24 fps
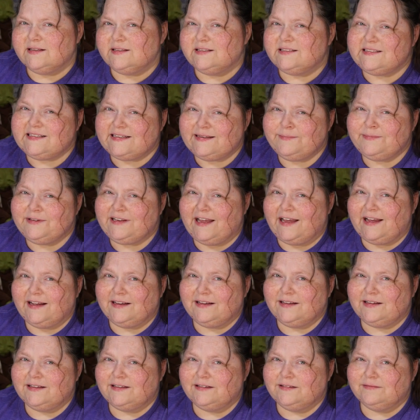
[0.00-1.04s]
Steam
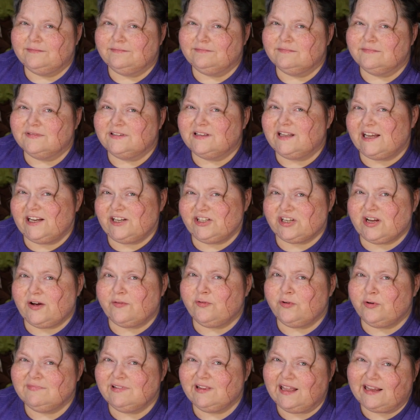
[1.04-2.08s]
Deck, deja
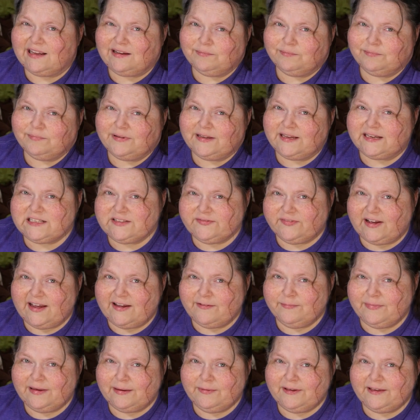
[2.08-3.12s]
vu, like
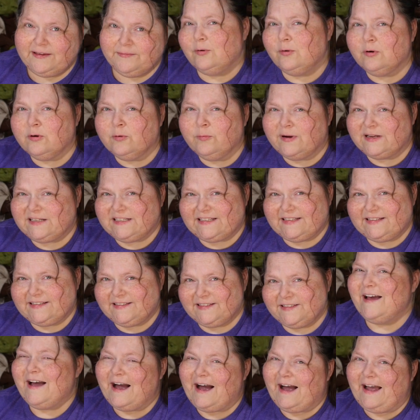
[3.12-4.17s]
PS5 maybe, or was
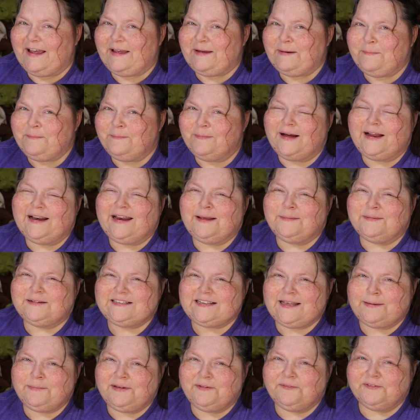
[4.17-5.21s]
it? Hi, my name is
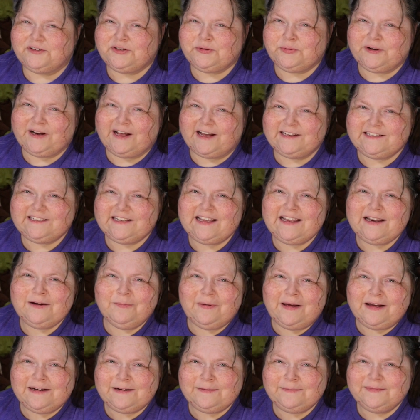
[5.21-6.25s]
Amy Vishwanatha and
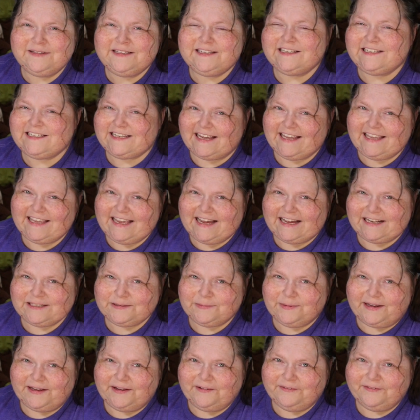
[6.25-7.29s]
welcome to Techie
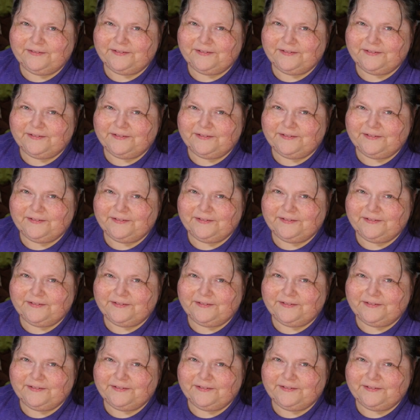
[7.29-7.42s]
Housewife.